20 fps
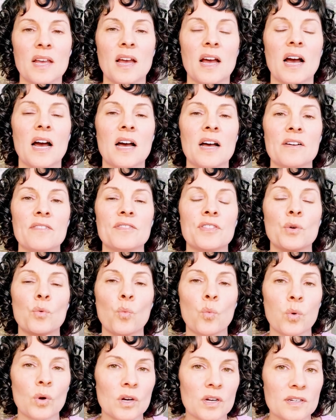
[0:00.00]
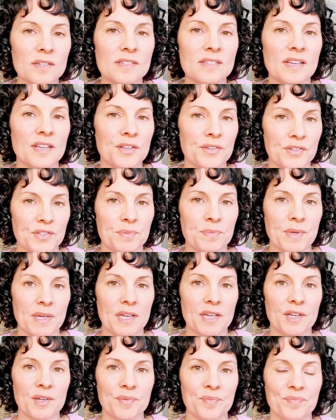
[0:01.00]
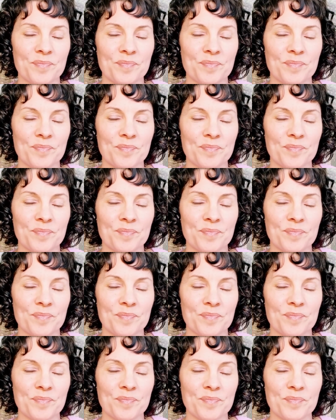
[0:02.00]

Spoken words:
of the words that you speak.